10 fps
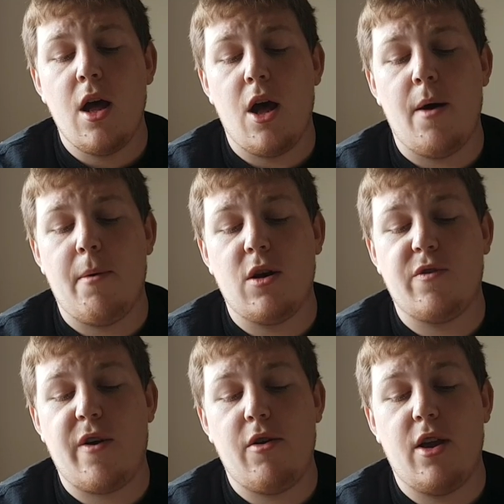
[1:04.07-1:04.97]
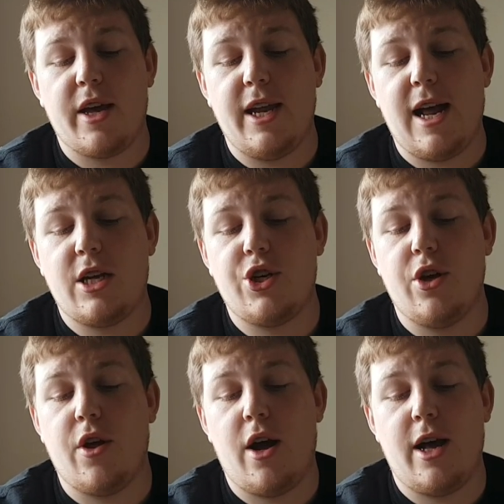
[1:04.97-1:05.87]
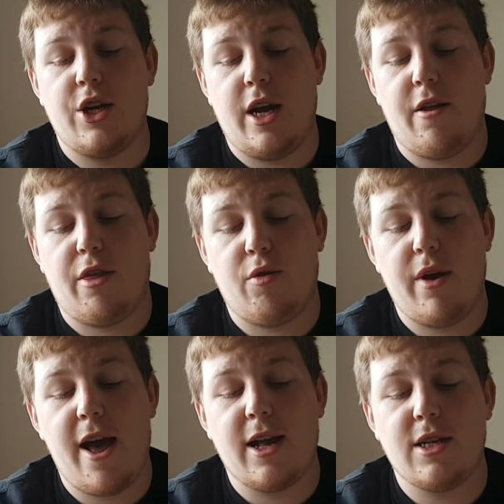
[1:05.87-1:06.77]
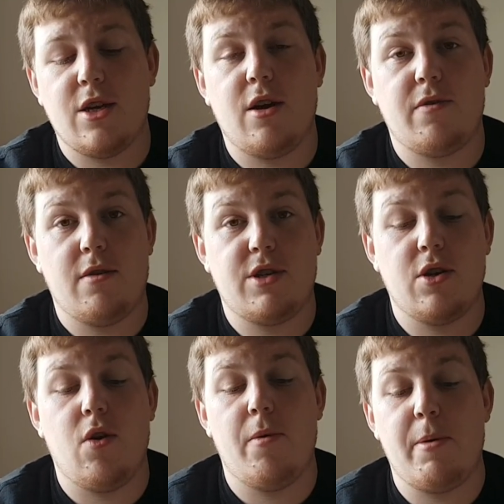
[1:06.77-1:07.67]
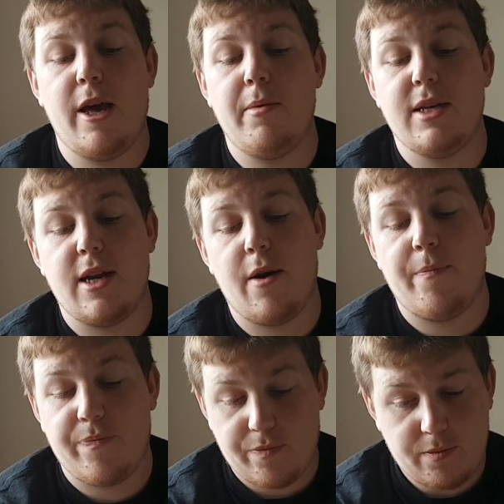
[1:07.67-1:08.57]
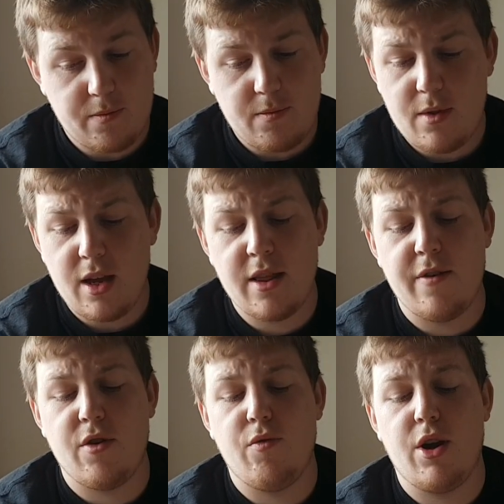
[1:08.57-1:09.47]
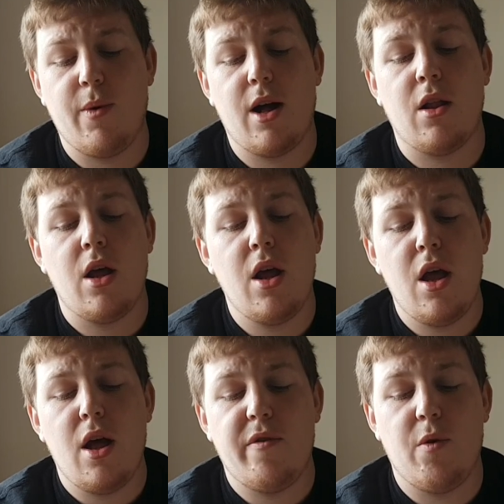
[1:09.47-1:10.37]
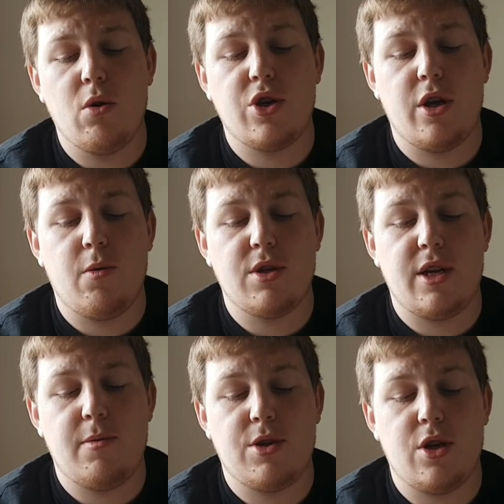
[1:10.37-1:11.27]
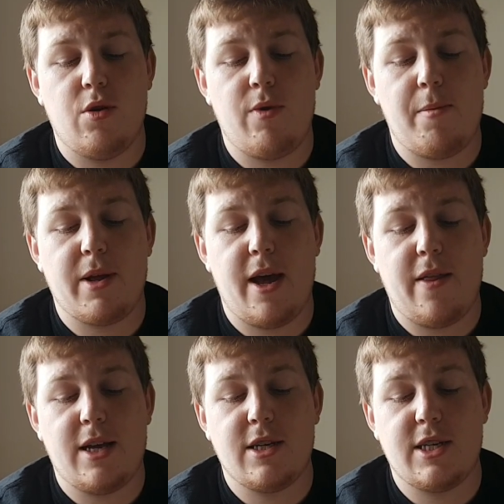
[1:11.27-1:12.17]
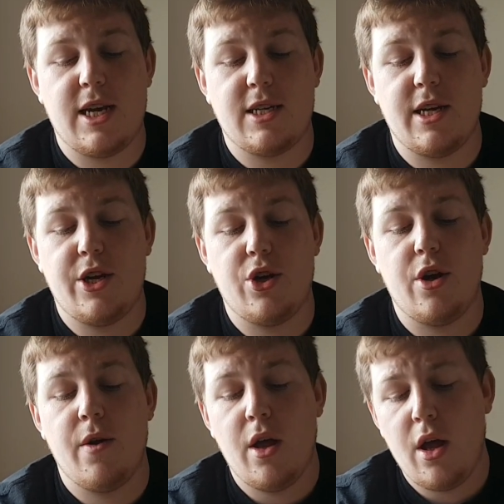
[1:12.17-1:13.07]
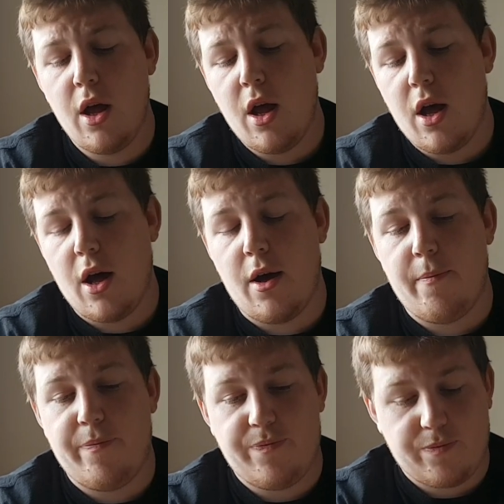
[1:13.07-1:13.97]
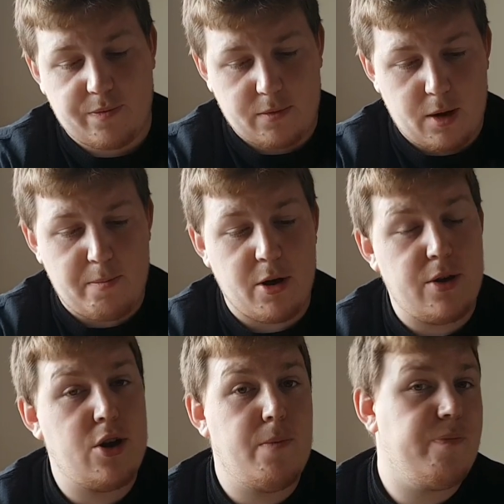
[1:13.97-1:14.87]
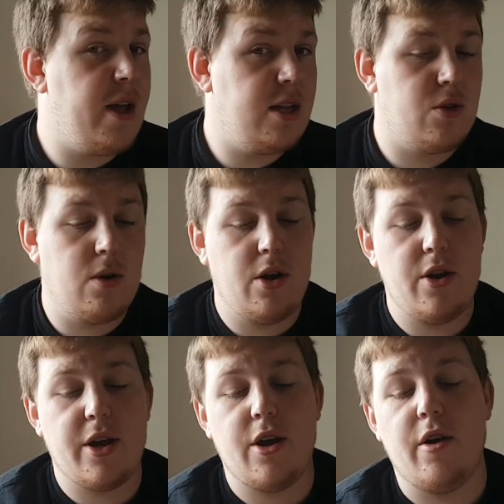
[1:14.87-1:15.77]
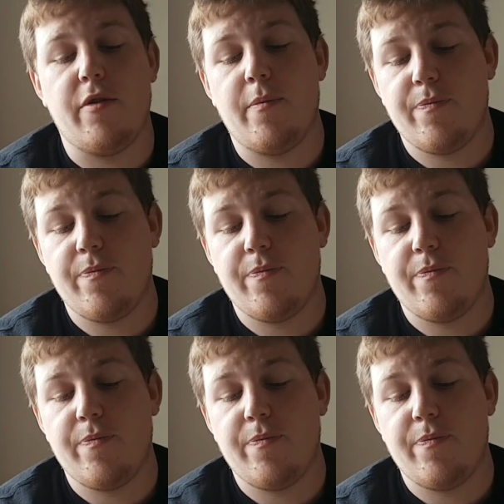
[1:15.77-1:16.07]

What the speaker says: I was very lucky last year that I actually had 3 eggs, and I've still got the babies now. They've done really well. Fortunately, I wasn't able to replicate that success this year. But, you know, it's all a learning curve.